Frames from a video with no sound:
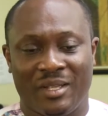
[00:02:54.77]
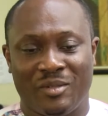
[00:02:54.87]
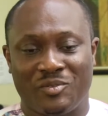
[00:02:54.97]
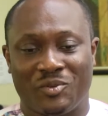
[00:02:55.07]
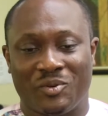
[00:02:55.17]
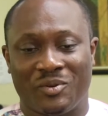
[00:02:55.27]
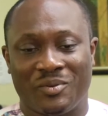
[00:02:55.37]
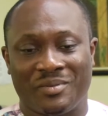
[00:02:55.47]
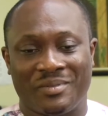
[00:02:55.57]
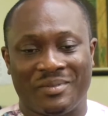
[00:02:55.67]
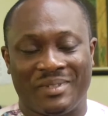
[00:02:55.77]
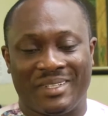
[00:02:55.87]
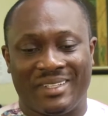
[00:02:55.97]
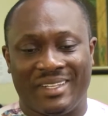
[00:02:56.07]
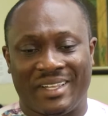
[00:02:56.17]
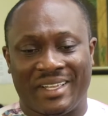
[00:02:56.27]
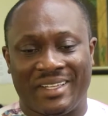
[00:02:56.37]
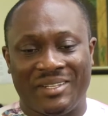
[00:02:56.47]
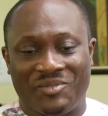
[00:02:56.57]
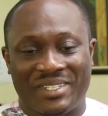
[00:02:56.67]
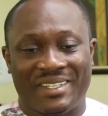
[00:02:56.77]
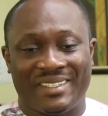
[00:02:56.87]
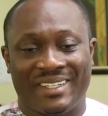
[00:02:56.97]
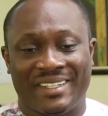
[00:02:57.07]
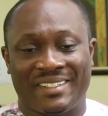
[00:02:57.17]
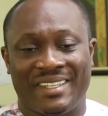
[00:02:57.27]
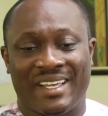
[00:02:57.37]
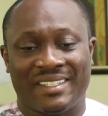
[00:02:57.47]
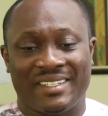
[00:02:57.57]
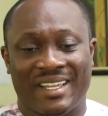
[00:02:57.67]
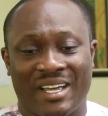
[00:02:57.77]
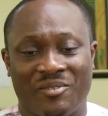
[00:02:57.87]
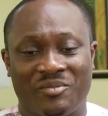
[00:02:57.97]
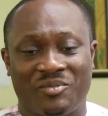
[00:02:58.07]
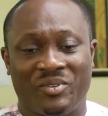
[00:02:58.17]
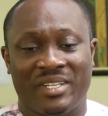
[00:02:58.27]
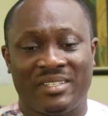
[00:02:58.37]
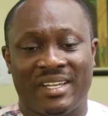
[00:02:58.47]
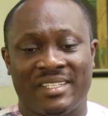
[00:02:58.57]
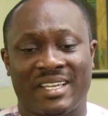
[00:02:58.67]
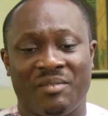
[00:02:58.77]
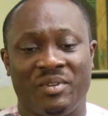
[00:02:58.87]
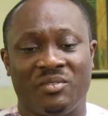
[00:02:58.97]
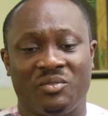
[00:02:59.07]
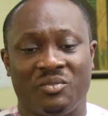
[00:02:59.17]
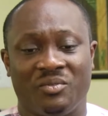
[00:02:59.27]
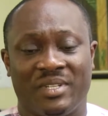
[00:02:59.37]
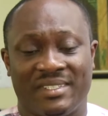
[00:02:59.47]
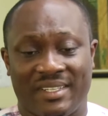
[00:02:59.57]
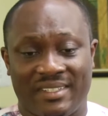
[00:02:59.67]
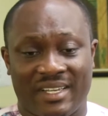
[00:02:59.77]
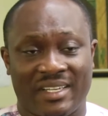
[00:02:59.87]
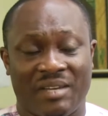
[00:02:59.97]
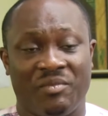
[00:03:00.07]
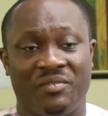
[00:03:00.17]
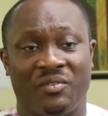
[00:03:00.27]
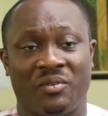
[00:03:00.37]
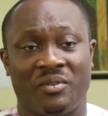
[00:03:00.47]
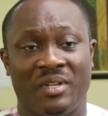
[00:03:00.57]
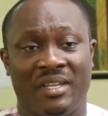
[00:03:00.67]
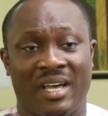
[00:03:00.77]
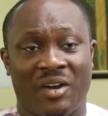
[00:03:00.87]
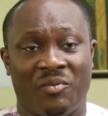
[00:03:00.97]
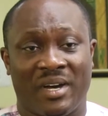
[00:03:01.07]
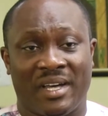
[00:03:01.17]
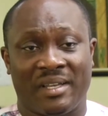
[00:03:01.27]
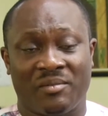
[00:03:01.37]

So the interesting thing is that now students that is coming to the center, coming for our